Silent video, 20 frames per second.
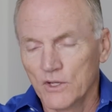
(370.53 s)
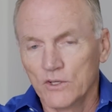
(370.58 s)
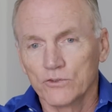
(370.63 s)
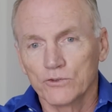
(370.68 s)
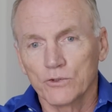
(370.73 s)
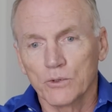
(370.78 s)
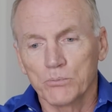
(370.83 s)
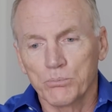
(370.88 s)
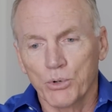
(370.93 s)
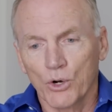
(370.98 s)

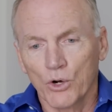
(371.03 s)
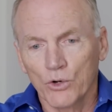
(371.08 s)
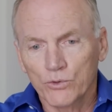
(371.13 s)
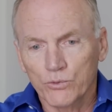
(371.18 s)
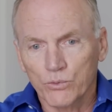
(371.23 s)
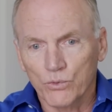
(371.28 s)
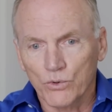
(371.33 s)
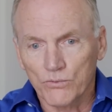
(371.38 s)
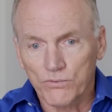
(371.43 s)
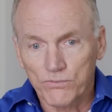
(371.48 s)
so
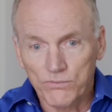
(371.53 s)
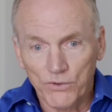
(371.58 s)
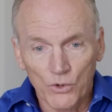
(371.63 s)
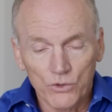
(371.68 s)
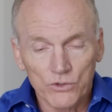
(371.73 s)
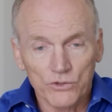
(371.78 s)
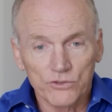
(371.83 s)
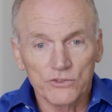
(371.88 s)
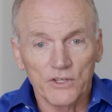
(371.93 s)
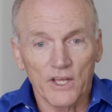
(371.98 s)
both were
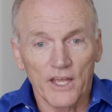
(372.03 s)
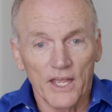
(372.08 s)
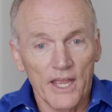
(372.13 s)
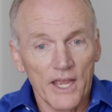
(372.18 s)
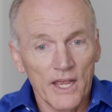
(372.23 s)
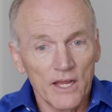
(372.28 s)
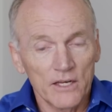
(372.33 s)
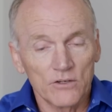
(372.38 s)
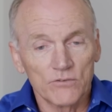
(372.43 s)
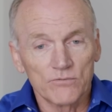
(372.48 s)
focused
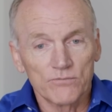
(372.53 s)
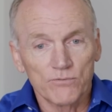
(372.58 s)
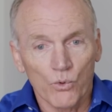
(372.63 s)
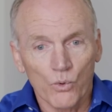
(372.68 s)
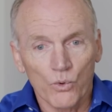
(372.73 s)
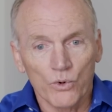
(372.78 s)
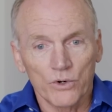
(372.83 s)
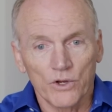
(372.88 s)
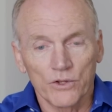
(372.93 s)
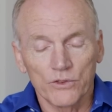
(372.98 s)
ahead and
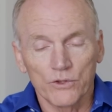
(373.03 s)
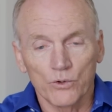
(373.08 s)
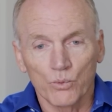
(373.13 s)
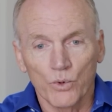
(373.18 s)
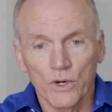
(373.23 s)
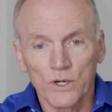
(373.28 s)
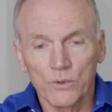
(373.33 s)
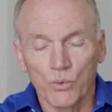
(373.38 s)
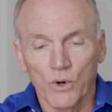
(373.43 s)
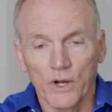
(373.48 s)
forward on the
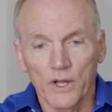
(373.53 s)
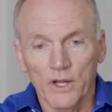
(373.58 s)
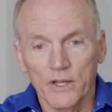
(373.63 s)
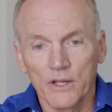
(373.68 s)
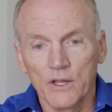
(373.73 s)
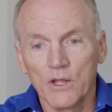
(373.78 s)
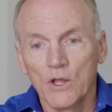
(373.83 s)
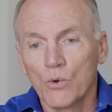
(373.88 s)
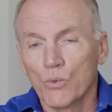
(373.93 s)
runway